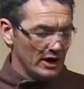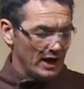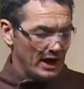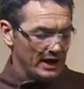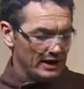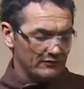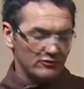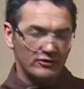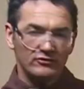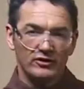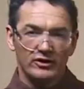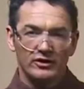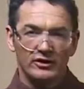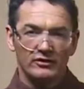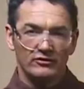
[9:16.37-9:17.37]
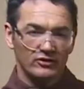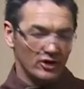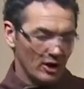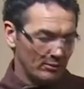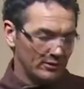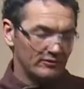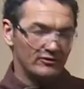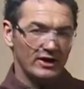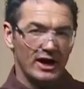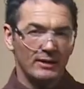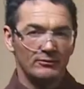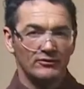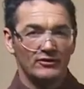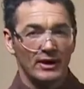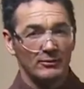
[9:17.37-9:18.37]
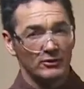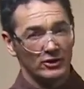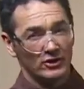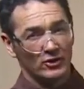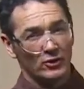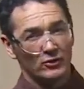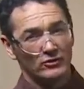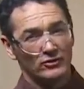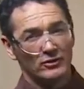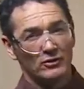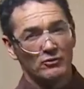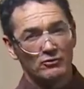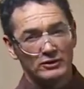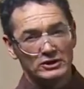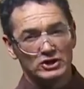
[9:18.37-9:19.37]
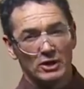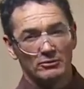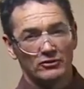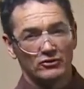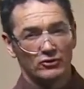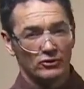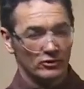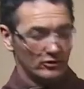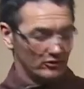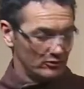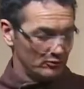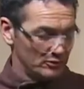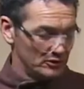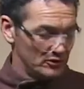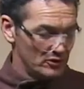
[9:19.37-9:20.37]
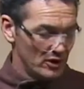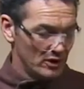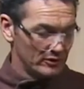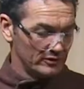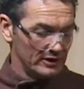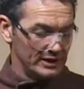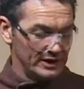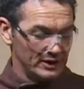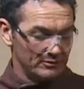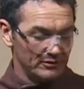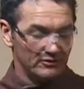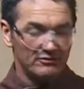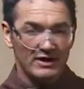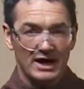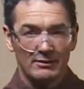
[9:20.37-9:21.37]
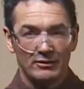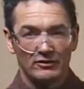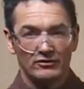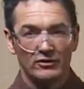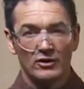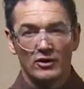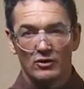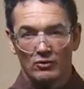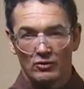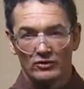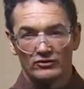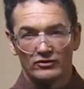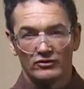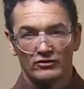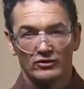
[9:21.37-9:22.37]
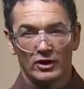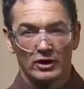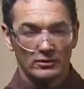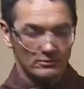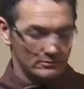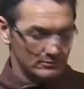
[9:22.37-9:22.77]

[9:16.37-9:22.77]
And after I've done this a couple of times, I'm going to go and resharpen the tool because it will not clean up these fibers once it's dull.